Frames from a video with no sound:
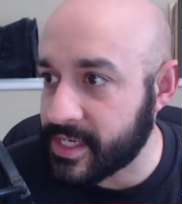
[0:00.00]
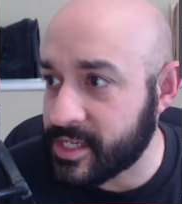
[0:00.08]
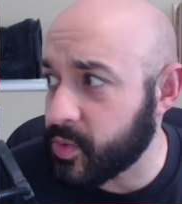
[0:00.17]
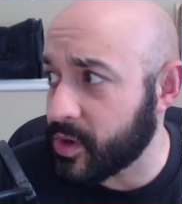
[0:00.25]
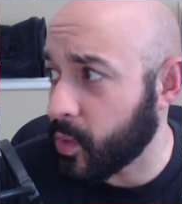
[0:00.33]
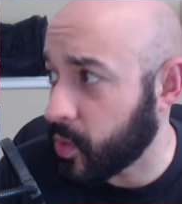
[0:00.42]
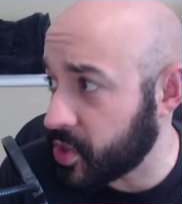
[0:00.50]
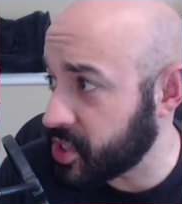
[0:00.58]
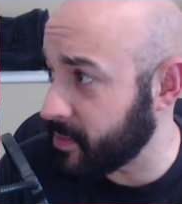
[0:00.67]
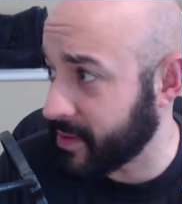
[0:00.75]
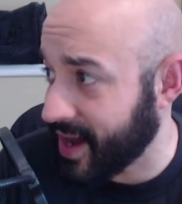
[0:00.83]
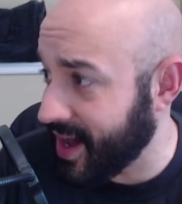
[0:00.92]
I just want to
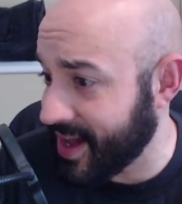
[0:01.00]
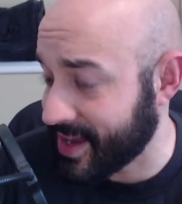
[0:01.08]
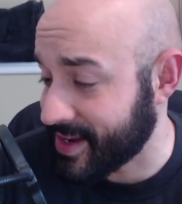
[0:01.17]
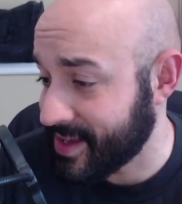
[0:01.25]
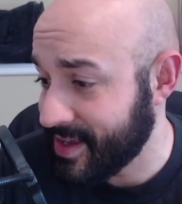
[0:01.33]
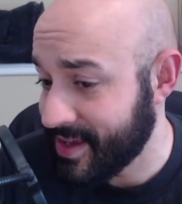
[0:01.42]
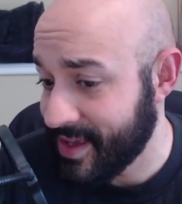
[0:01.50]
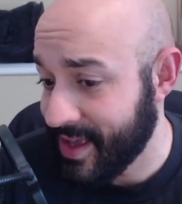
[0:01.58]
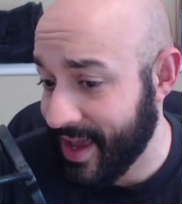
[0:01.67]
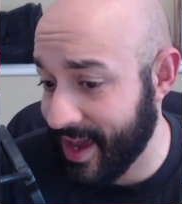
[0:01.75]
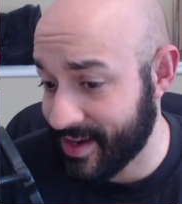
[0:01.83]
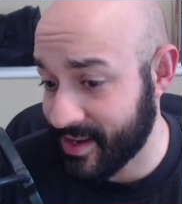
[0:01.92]
worship God.
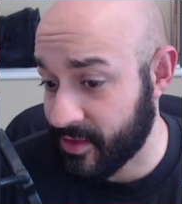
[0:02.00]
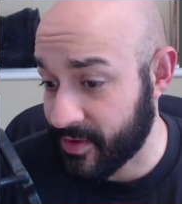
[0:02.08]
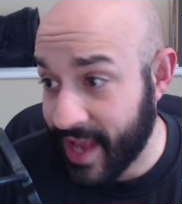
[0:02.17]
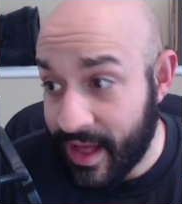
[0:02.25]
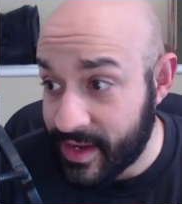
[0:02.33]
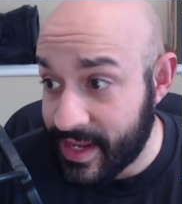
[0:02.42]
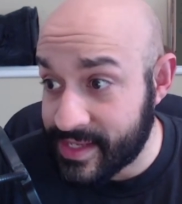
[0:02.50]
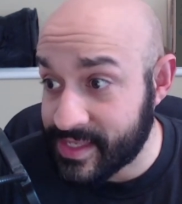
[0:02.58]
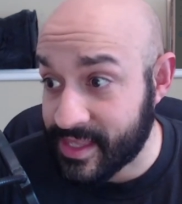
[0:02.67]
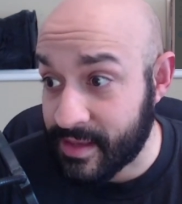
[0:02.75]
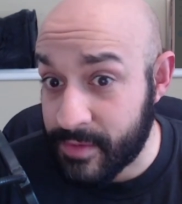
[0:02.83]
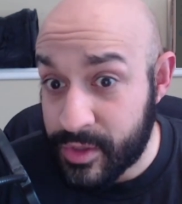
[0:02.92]
And the reality is
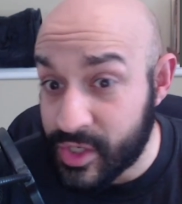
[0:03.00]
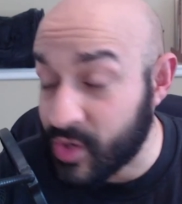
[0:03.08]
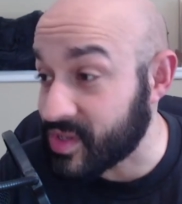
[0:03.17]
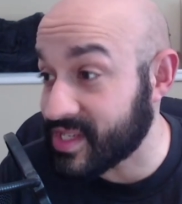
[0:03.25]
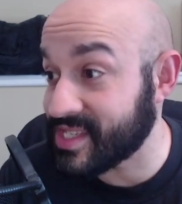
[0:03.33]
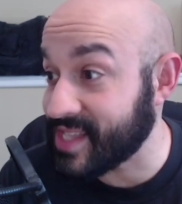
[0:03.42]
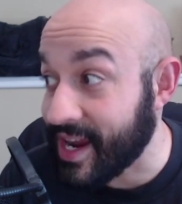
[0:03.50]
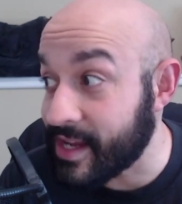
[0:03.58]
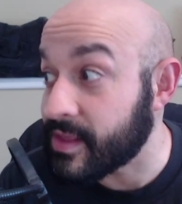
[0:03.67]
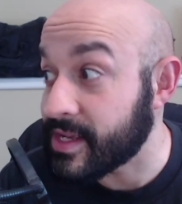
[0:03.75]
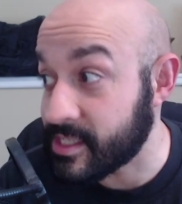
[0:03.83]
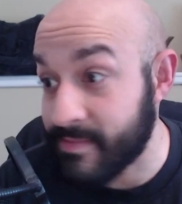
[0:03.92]
that the musical
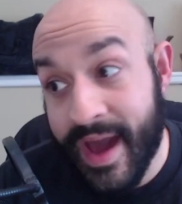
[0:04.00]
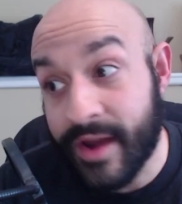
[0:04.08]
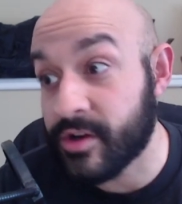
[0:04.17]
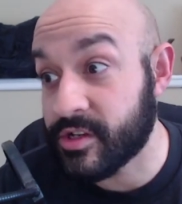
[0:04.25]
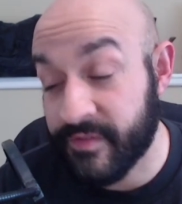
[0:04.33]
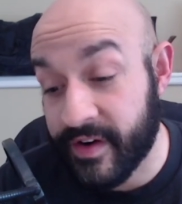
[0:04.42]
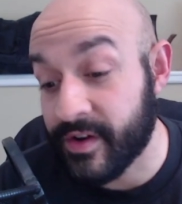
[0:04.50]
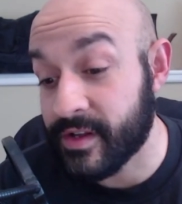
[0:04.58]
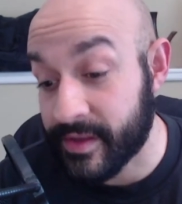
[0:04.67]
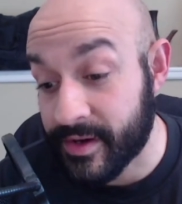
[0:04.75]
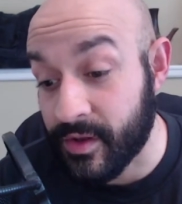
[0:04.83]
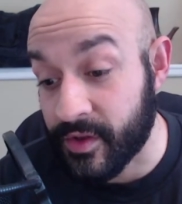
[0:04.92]
stylings matters very
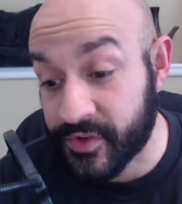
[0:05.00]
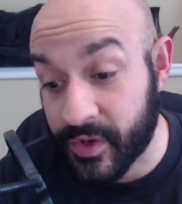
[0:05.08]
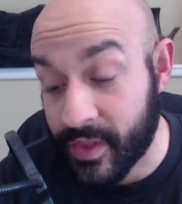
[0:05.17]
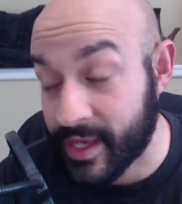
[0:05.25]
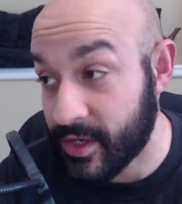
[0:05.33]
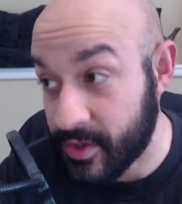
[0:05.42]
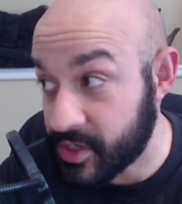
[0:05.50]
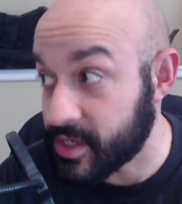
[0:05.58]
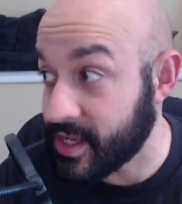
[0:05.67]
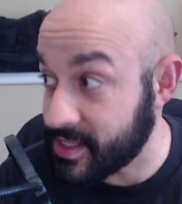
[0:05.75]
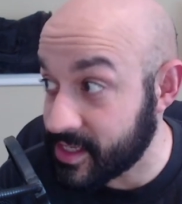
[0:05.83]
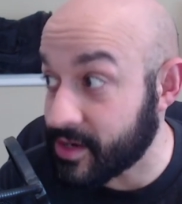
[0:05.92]
little. So, like, you
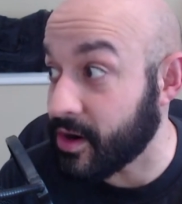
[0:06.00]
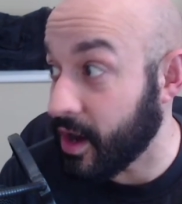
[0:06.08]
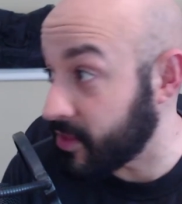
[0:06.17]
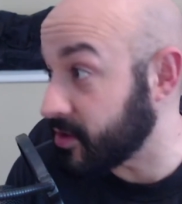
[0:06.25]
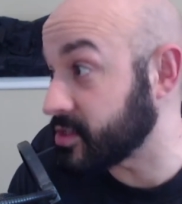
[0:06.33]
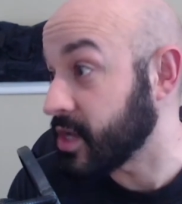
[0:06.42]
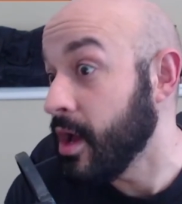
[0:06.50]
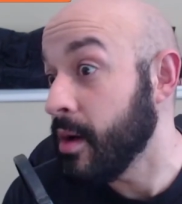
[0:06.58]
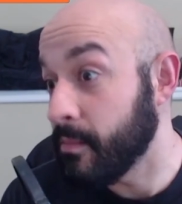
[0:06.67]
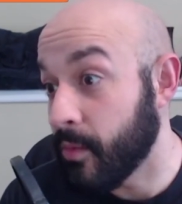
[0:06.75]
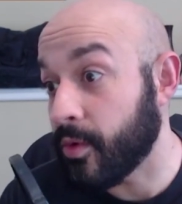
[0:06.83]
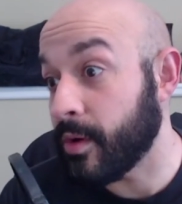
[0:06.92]
should consider others
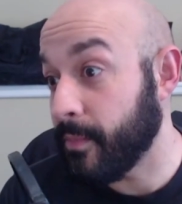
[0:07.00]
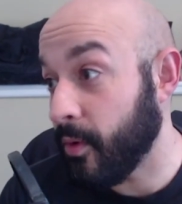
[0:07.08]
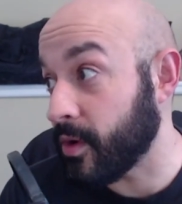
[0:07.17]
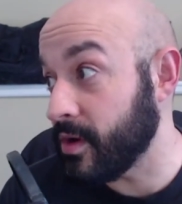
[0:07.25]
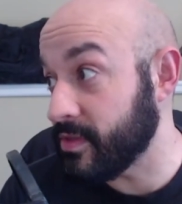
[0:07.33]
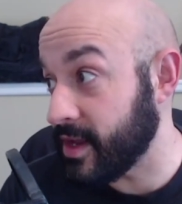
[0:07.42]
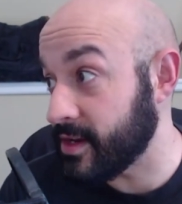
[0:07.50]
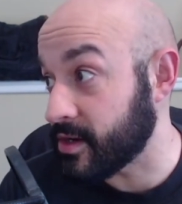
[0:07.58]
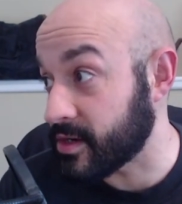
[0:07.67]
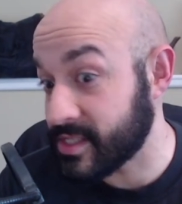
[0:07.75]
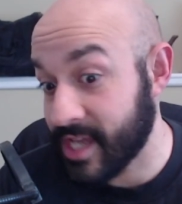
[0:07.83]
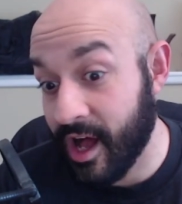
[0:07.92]
more important than
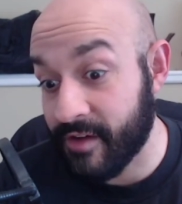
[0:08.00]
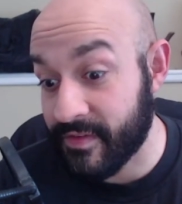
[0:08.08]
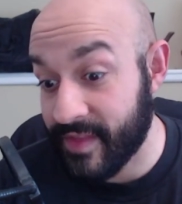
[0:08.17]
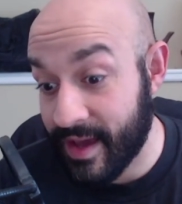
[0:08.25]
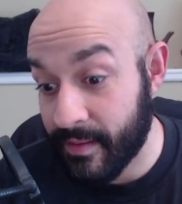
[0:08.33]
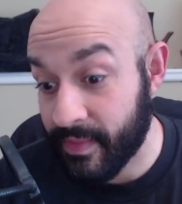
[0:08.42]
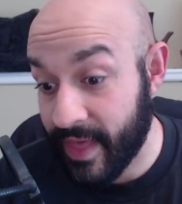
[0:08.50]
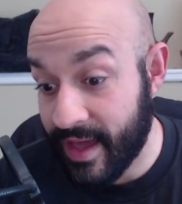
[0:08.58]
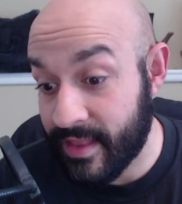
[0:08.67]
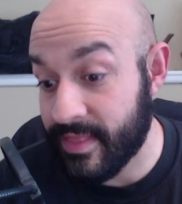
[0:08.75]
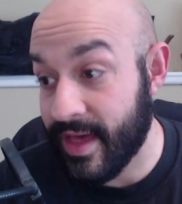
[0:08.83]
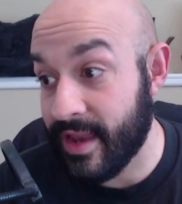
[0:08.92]
yourself. And
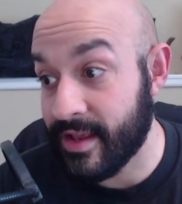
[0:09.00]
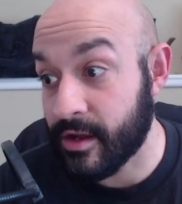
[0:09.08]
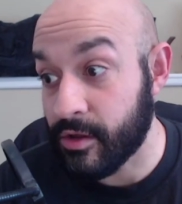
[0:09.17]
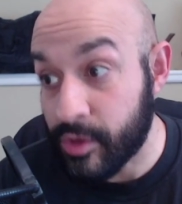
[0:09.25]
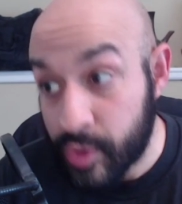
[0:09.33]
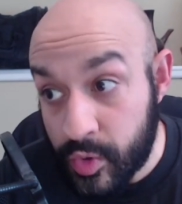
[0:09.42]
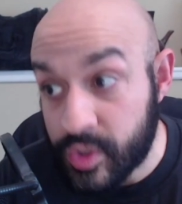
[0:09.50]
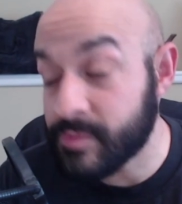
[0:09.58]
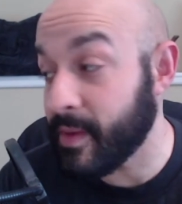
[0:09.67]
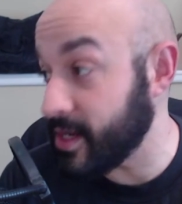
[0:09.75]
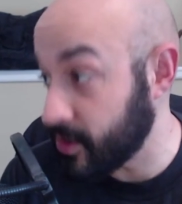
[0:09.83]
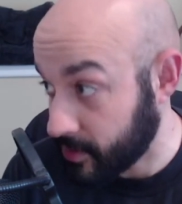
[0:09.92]
that includes
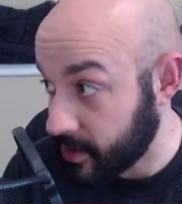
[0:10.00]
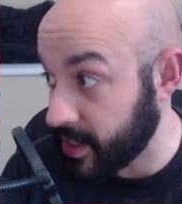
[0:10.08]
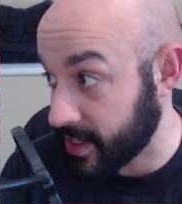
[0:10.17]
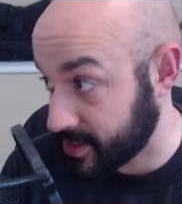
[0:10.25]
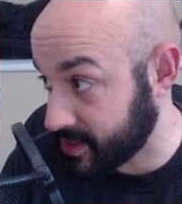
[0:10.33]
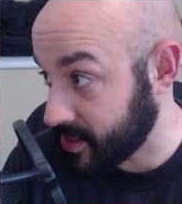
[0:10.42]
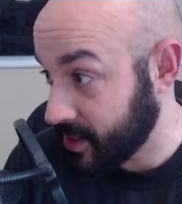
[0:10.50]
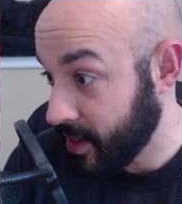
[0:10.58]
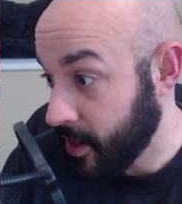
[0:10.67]
minorities.